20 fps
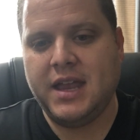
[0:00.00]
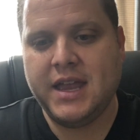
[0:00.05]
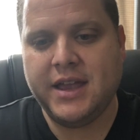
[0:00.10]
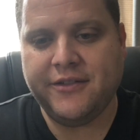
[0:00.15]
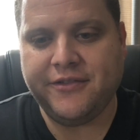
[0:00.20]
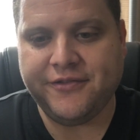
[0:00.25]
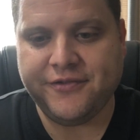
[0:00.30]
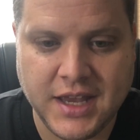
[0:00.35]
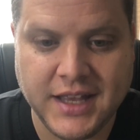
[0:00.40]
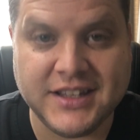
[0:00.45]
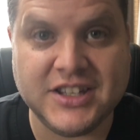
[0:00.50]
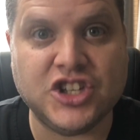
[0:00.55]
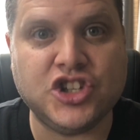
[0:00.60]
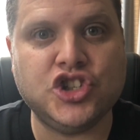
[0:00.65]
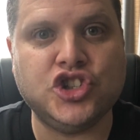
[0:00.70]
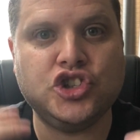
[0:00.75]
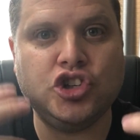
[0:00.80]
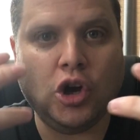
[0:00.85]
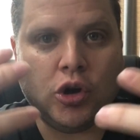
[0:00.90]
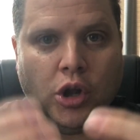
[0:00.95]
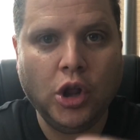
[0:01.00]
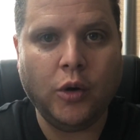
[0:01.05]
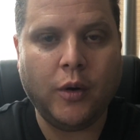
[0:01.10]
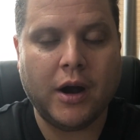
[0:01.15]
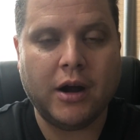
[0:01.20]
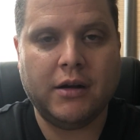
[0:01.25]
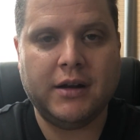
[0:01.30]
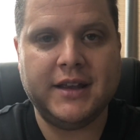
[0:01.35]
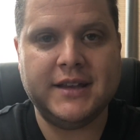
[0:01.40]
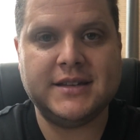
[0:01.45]
If it's a solo
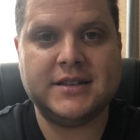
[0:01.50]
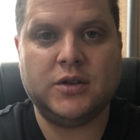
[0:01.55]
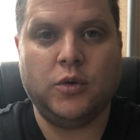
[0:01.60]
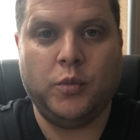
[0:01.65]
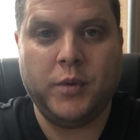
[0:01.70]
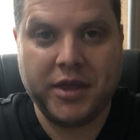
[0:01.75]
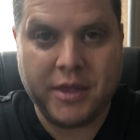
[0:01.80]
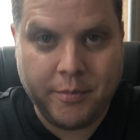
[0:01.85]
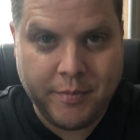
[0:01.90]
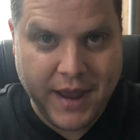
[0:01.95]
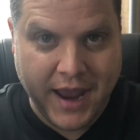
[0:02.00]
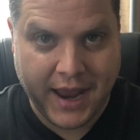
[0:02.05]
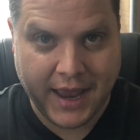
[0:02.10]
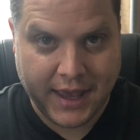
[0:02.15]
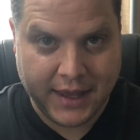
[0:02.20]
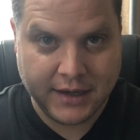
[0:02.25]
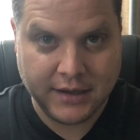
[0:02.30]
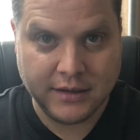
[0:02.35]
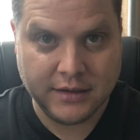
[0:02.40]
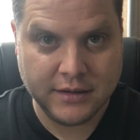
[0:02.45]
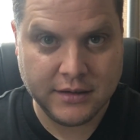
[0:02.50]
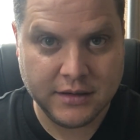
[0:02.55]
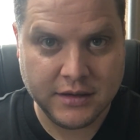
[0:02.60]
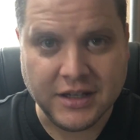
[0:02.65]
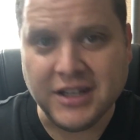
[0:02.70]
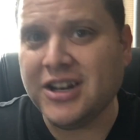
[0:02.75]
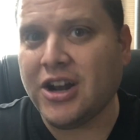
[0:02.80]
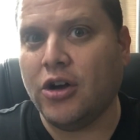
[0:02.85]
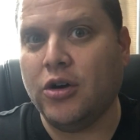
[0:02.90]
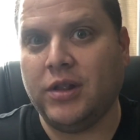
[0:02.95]
artist with a band,
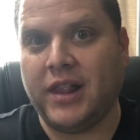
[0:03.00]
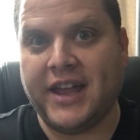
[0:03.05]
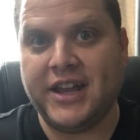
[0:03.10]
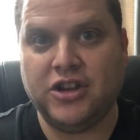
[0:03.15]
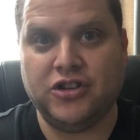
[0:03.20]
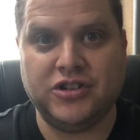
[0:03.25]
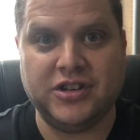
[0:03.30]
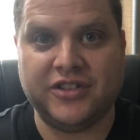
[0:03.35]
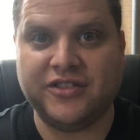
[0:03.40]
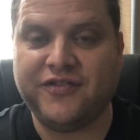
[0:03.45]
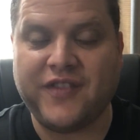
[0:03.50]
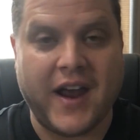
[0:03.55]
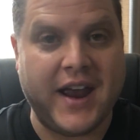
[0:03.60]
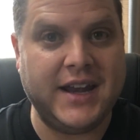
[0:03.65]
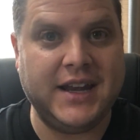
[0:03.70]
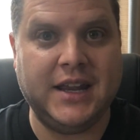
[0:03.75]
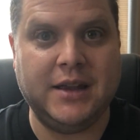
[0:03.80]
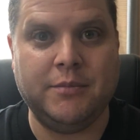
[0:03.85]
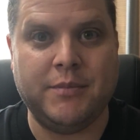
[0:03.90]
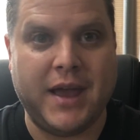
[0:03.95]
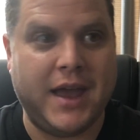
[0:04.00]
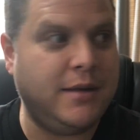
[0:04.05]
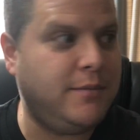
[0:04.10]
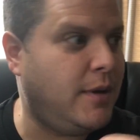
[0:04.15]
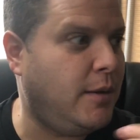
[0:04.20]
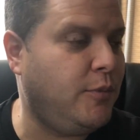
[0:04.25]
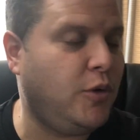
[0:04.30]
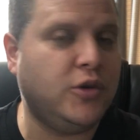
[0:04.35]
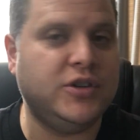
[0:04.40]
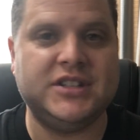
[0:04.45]
you know, like you're just finding band
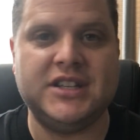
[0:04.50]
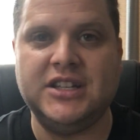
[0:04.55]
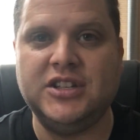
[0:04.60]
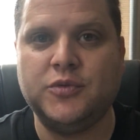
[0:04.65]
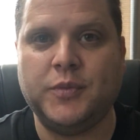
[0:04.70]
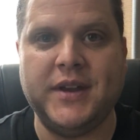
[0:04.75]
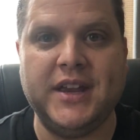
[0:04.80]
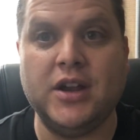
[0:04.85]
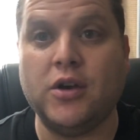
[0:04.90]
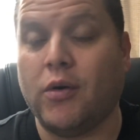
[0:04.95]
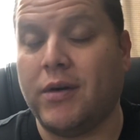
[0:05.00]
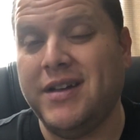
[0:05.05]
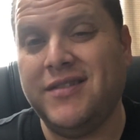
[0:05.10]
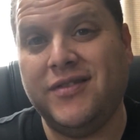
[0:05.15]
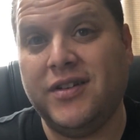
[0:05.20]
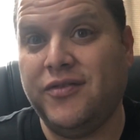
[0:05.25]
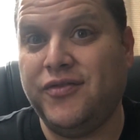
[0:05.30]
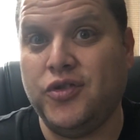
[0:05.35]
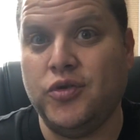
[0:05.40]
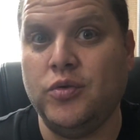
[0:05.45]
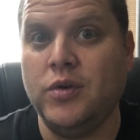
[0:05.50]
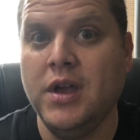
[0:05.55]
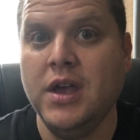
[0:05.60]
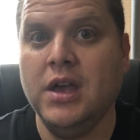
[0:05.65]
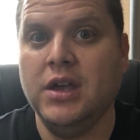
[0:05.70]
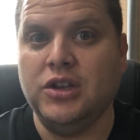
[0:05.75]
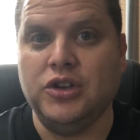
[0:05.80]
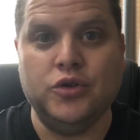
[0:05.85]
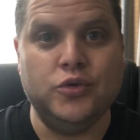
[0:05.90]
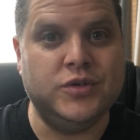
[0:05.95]
members each week, or even if you
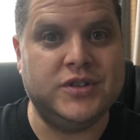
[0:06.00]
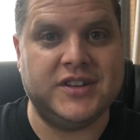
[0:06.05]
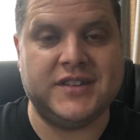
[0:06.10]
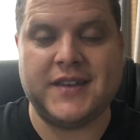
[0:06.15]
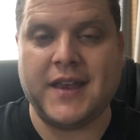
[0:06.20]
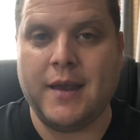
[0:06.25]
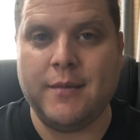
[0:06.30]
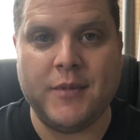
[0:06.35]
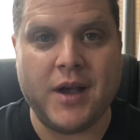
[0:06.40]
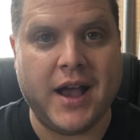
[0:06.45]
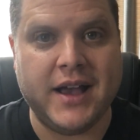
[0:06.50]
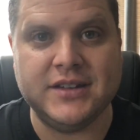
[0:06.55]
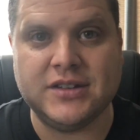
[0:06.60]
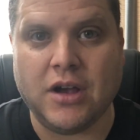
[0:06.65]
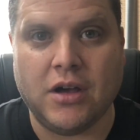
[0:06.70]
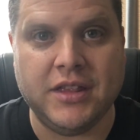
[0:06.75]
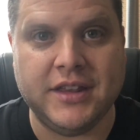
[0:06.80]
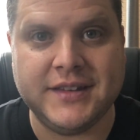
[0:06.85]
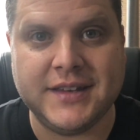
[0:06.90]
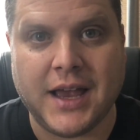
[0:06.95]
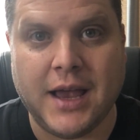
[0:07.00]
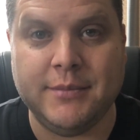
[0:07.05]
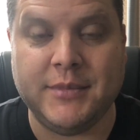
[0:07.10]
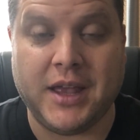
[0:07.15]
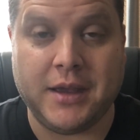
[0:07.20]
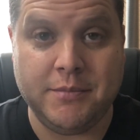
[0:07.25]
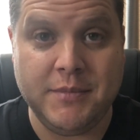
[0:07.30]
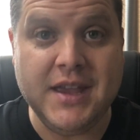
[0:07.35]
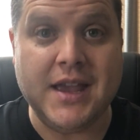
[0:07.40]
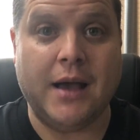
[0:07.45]
use the same guys all the time,
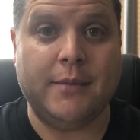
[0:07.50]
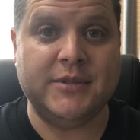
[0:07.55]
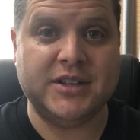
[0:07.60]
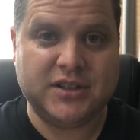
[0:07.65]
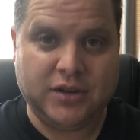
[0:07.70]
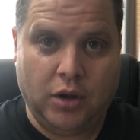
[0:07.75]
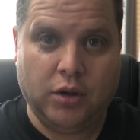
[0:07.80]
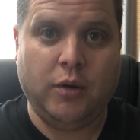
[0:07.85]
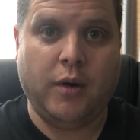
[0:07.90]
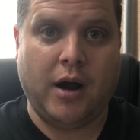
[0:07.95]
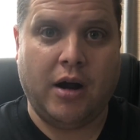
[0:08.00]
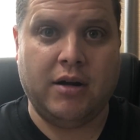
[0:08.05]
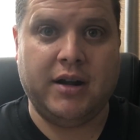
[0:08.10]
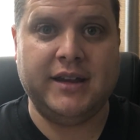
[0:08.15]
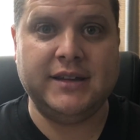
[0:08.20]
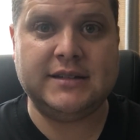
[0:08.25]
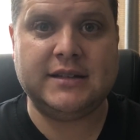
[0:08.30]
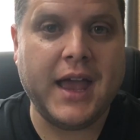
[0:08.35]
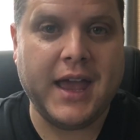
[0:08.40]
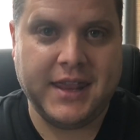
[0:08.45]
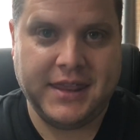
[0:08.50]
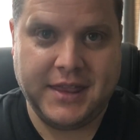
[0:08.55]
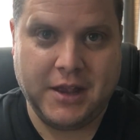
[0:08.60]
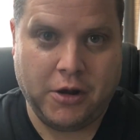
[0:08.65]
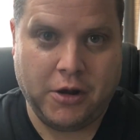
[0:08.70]
like me, I'm a solo artist, and